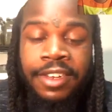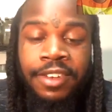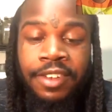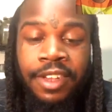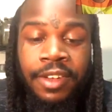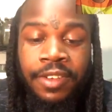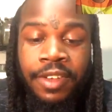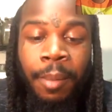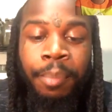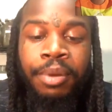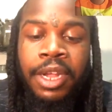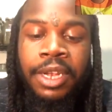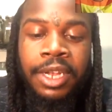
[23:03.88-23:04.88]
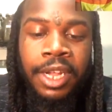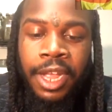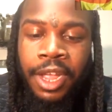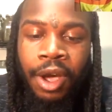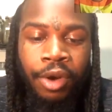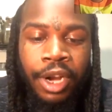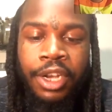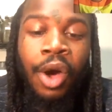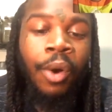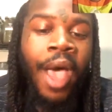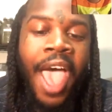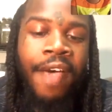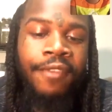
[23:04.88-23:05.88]
she's completely healed and don't
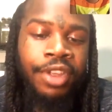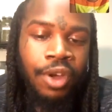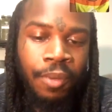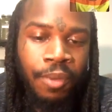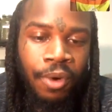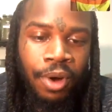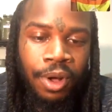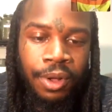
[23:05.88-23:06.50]
have it no more.